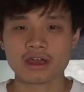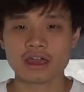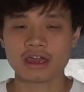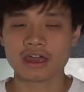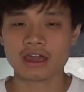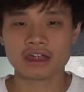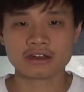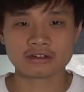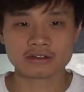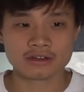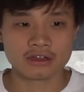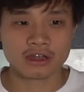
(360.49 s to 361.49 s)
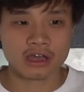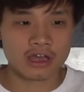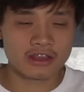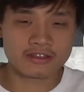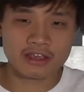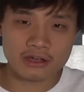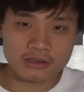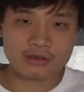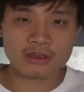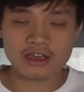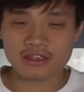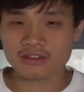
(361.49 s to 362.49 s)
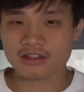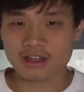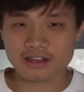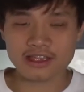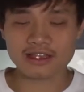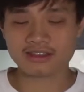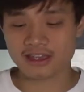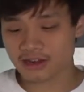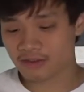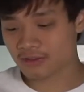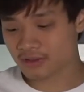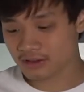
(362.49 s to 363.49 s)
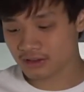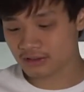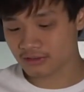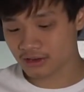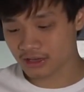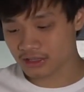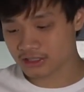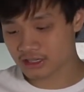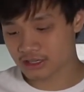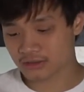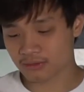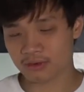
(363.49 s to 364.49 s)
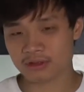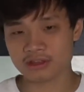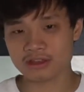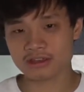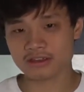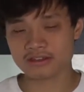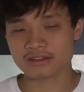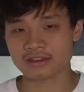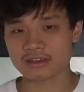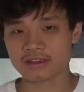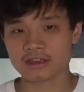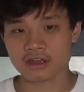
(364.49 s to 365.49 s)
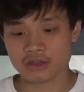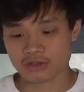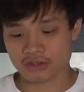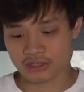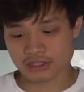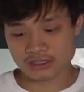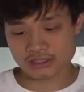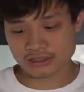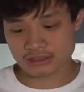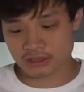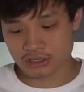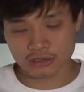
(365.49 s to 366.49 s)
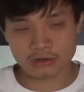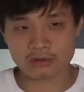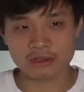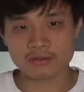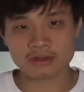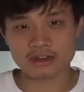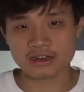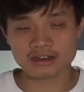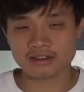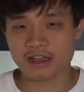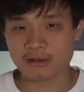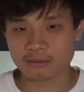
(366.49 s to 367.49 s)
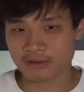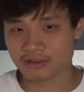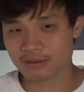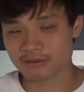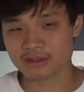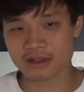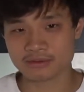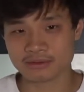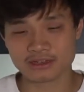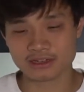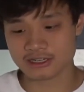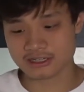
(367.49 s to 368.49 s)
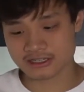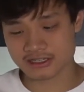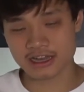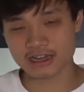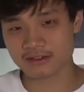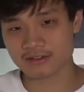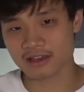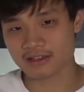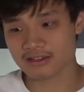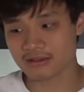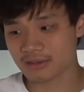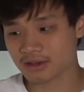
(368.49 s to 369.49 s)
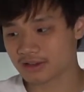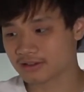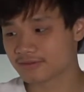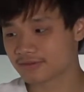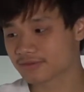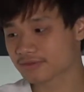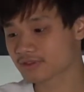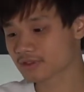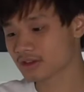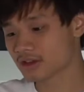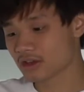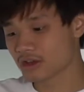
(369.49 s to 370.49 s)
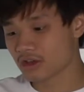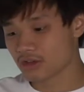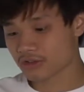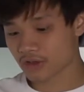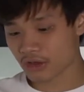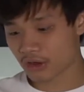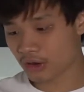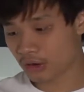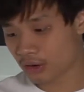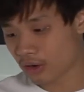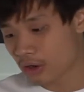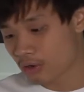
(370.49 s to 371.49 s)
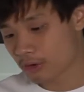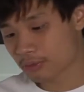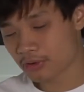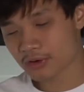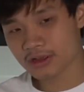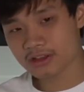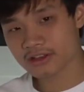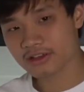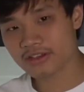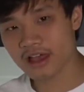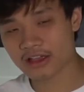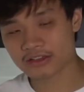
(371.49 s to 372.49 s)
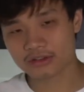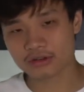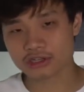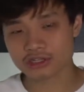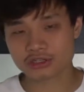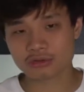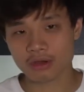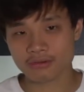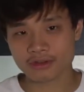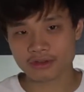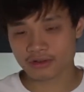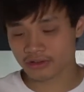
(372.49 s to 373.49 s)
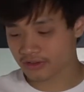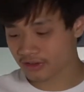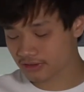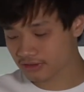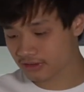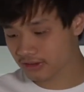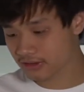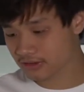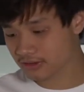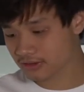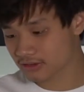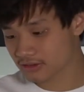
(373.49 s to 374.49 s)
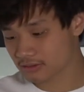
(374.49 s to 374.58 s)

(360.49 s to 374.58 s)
and until you get into like that 10 or 15 range, it's really easy to just, you don't even need a timer sometimes, you can just kind of guesstimate. So we're brewing this at 212 degrees Celsius,